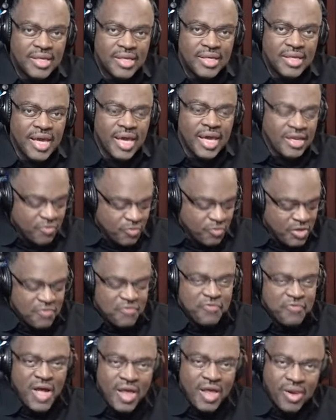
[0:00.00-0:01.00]
And if we
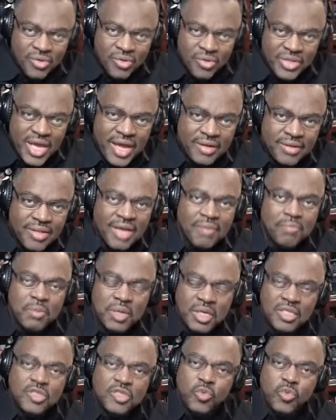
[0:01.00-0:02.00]
follow that, that
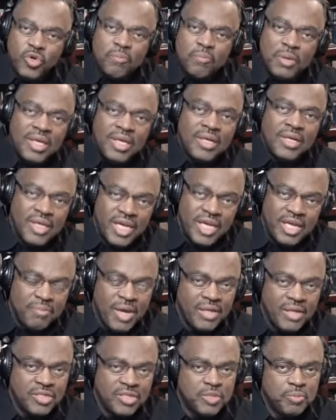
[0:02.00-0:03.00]
means we're being led
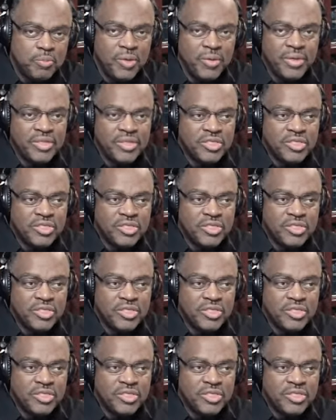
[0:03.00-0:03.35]
by the Spirit.